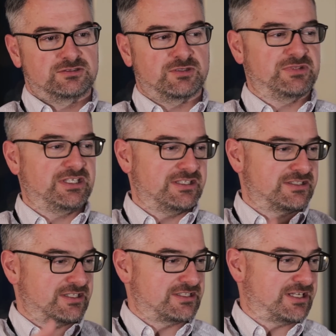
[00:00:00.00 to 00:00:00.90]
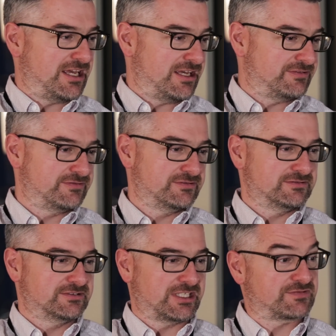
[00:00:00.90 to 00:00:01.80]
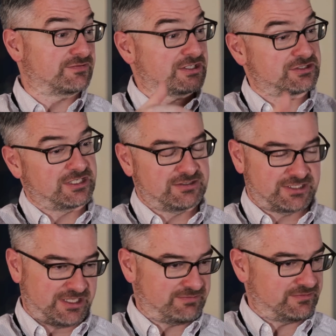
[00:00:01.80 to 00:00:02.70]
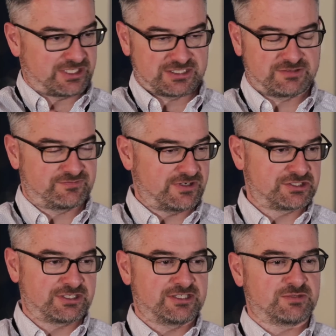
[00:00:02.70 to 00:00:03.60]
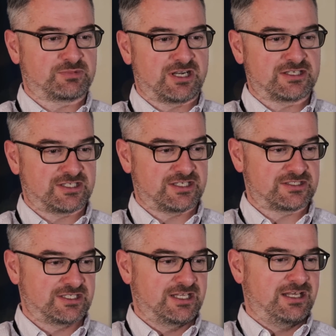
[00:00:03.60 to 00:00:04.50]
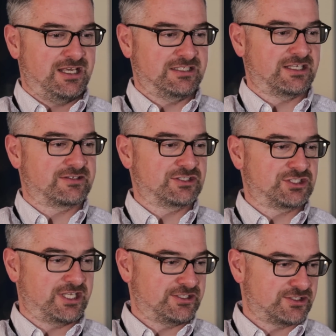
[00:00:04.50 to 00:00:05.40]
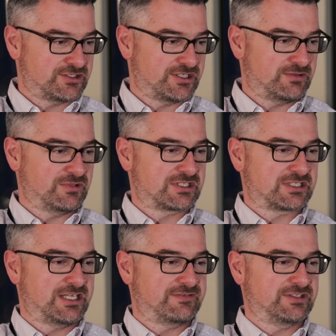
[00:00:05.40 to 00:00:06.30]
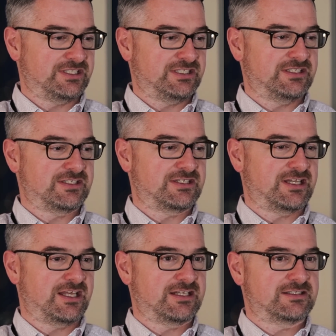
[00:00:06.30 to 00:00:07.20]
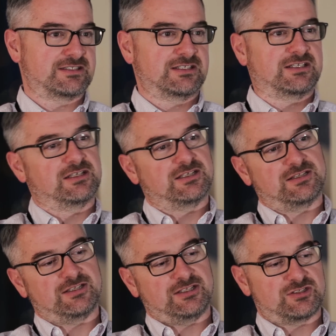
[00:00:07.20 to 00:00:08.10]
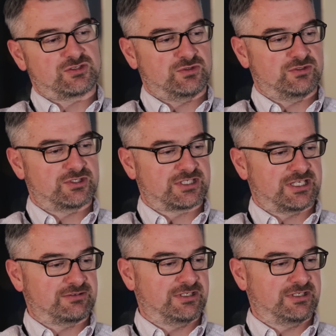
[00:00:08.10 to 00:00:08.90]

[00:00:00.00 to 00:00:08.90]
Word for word: demeans the staff mm-hmm. gets frustrated again gets frustrated in the process and nothing changes and what's left is that the school is like